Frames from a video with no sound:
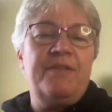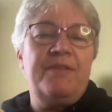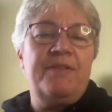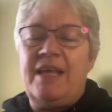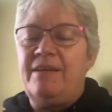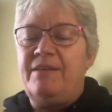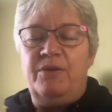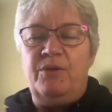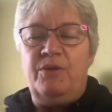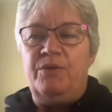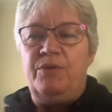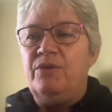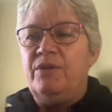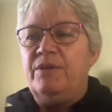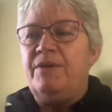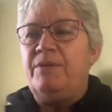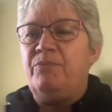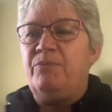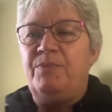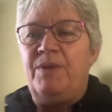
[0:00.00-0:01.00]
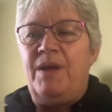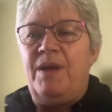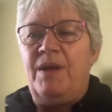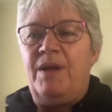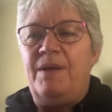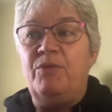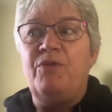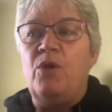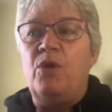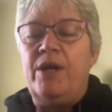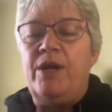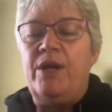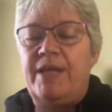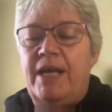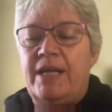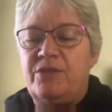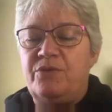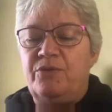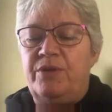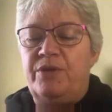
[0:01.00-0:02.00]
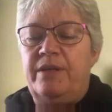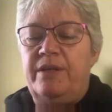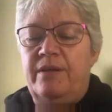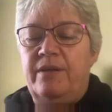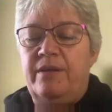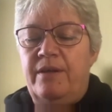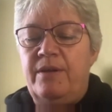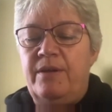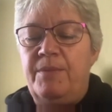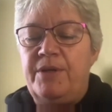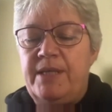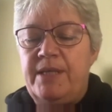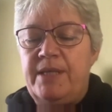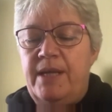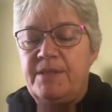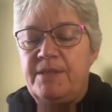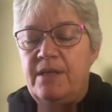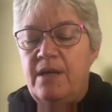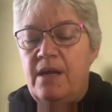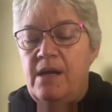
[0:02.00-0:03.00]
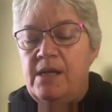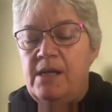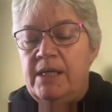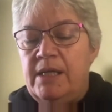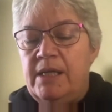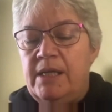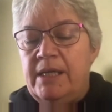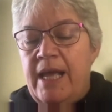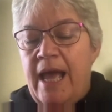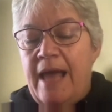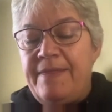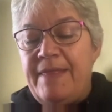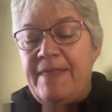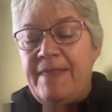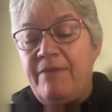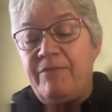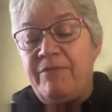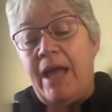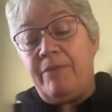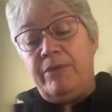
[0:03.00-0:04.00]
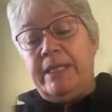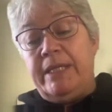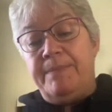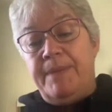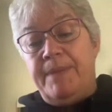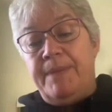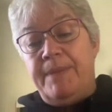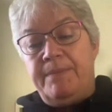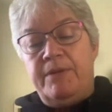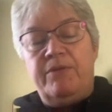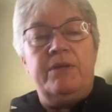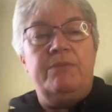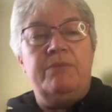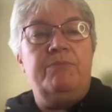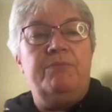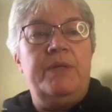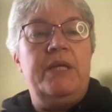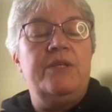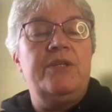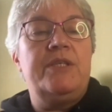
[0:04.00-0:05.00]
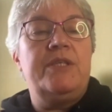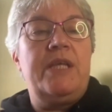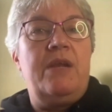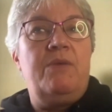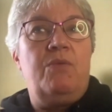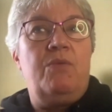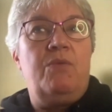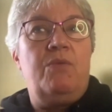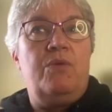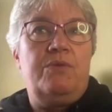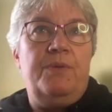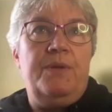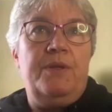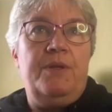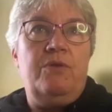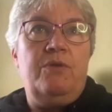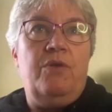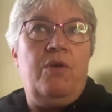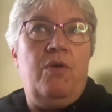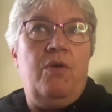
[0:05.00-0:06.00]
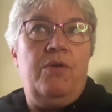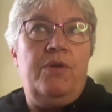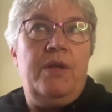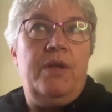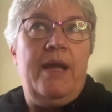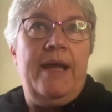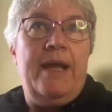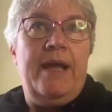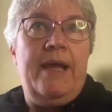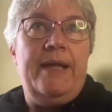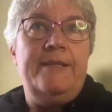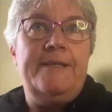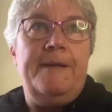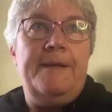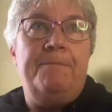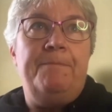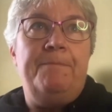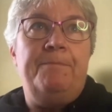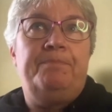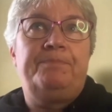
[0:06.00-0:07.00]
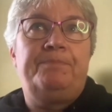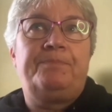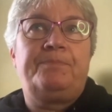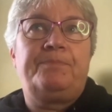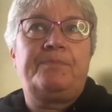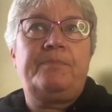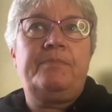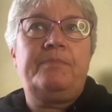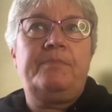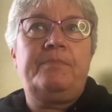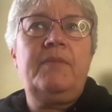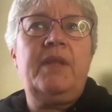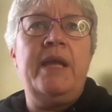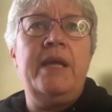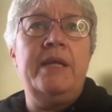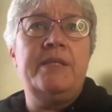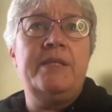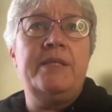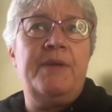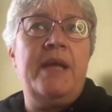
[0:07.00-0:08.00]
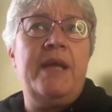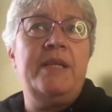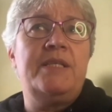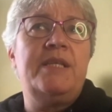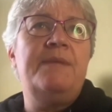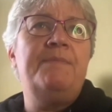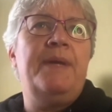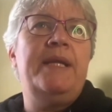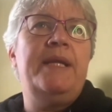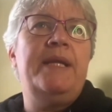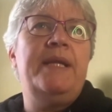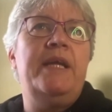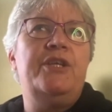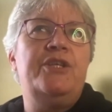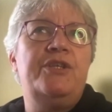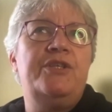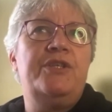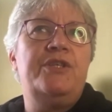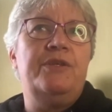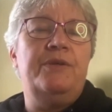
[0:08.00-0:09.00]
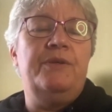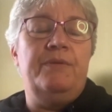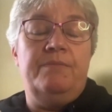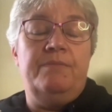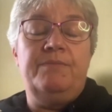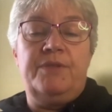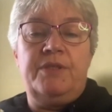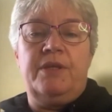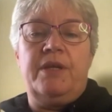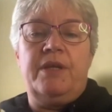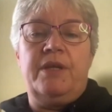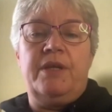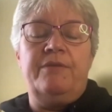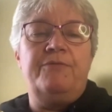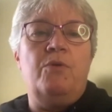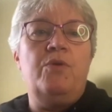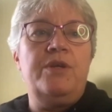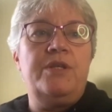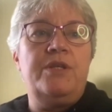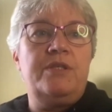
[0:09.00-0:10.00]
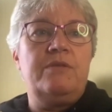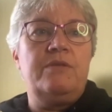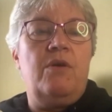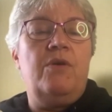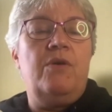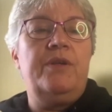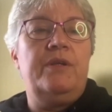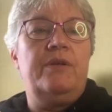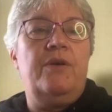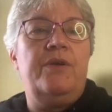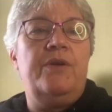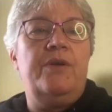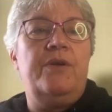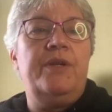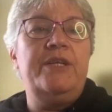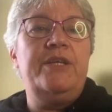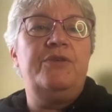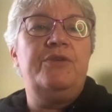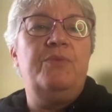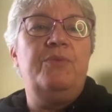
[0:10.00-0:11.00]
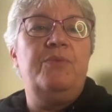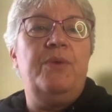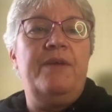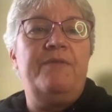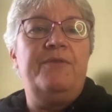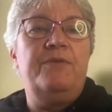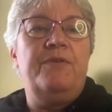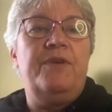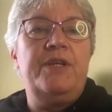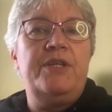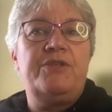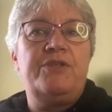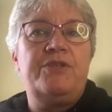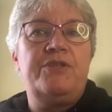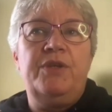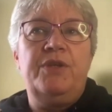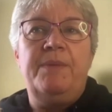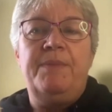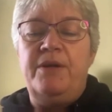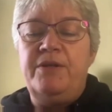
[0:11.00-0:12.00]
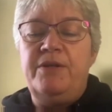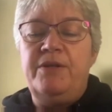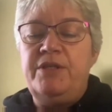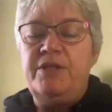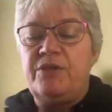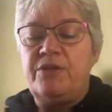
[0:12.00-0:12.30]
That you'll have heard, I think we've all heard that story a number of times, and that really made me understand what's been going on. And it's in my nature to kind of focus on an issue when I feel very strongly about it.